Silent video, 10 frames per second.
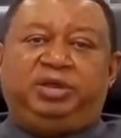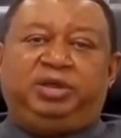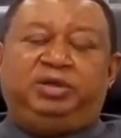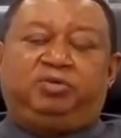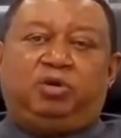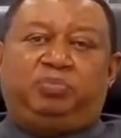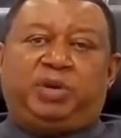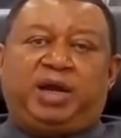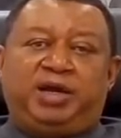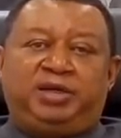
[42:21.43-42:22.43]
The
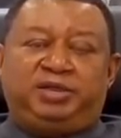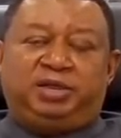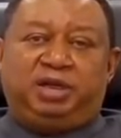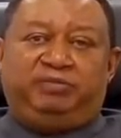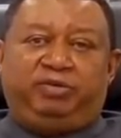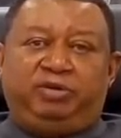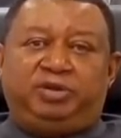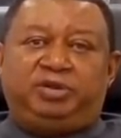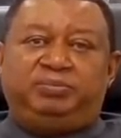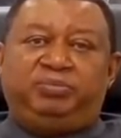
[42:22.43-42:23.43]
compliance
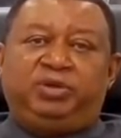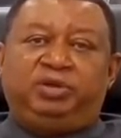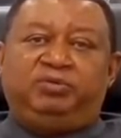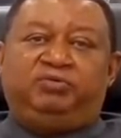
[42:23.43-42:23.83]
levels